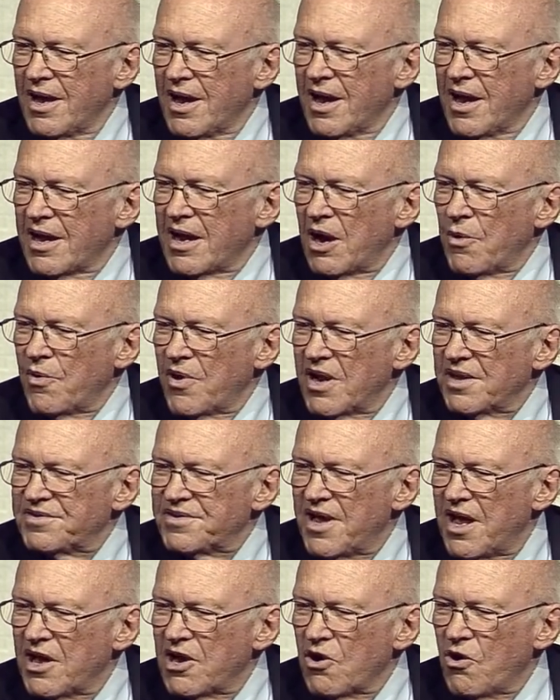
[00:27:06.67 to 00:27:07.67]
And I want to
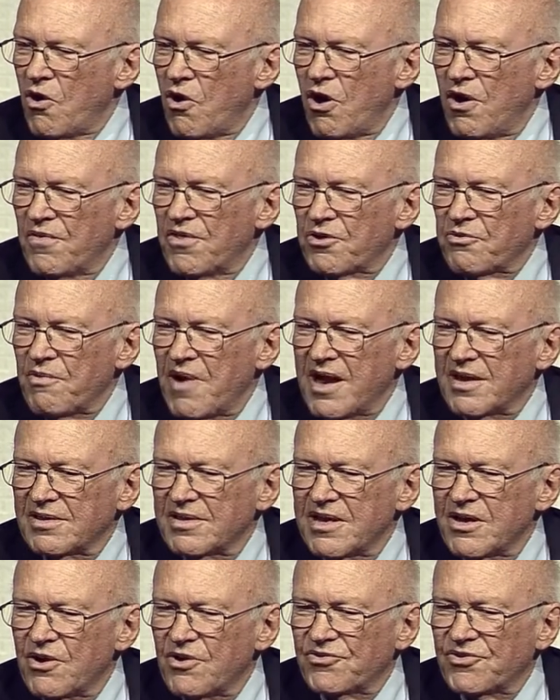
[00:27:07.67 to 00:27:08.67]
tell you, all the great
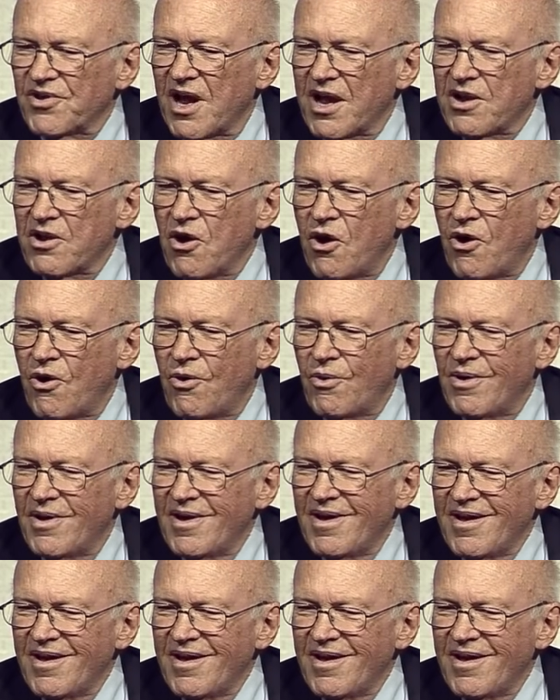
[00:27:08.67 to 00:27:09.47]
leaders I know